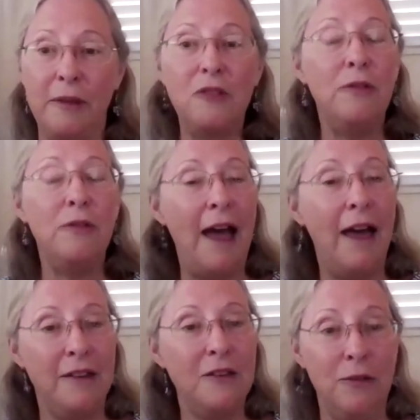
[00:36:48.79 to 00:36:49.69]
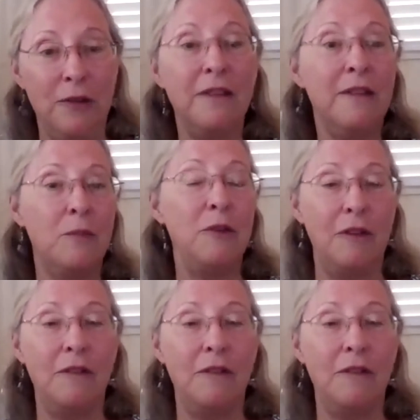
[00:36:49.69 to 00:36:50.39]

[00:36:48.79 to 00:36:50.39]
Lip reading: but to add to it the beauty of our